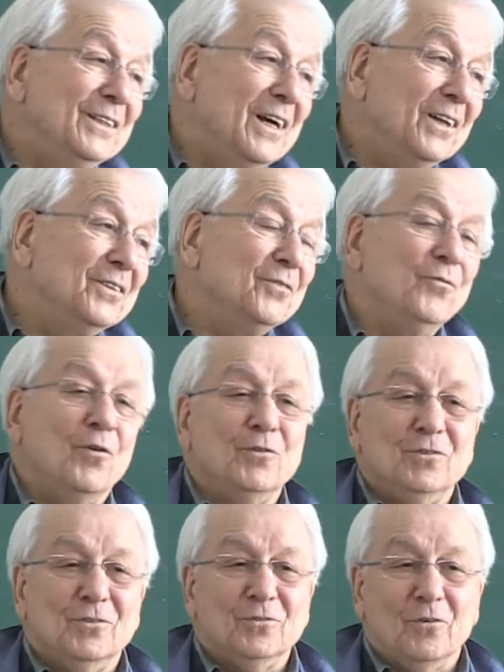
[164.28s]
in the other
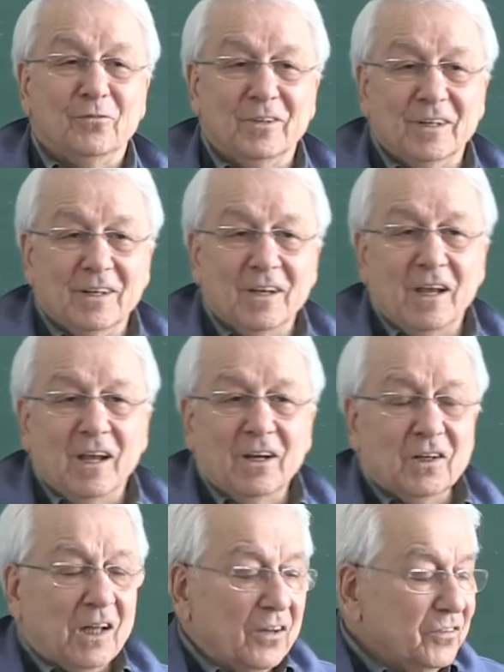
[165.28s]
versions of the
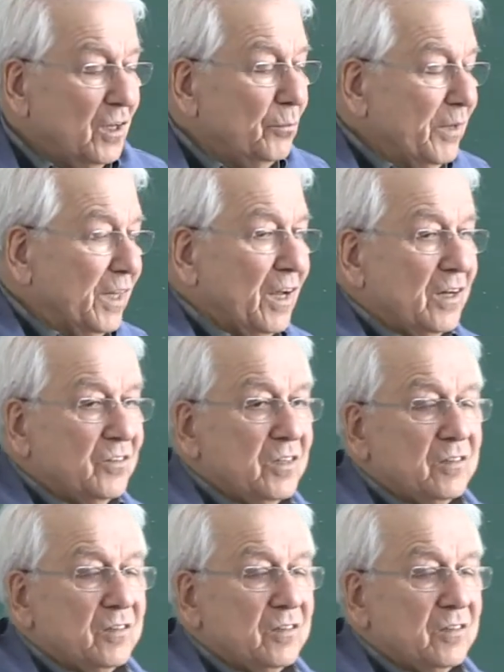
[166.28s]
classical mechanics,